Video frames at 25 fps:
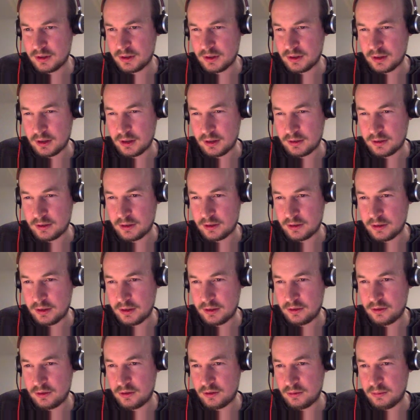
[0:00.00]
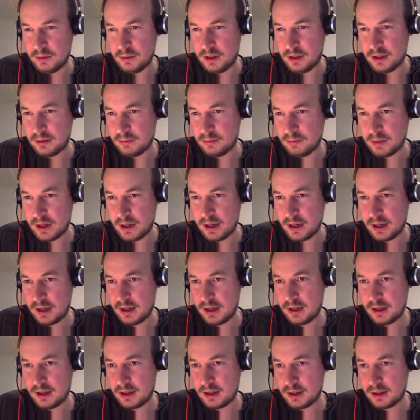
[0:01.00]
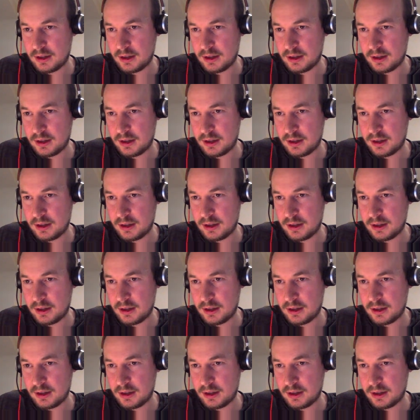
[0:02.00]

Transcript: There needs to be a bang.